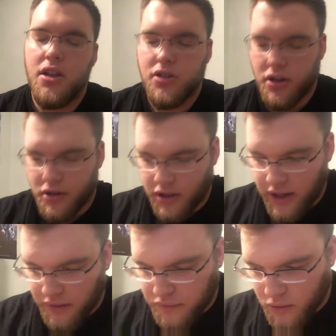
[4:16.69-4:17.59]
So you're
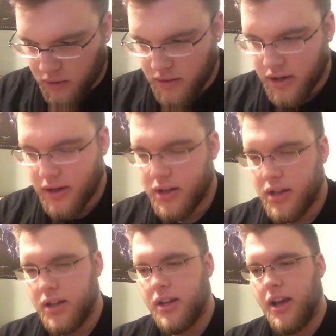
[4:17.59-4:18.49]
leaning forward
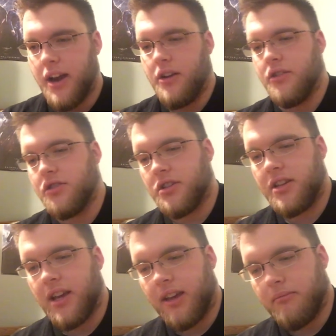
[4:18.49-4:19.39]
and you're just
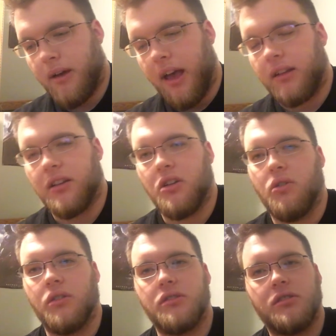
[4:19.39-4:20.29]
kicking back like a
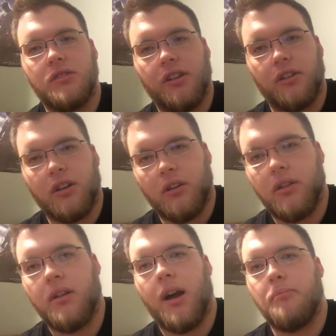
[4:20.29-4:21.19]
horse, and you're going
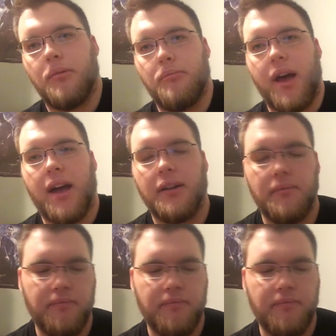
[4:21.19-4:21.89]
up and back.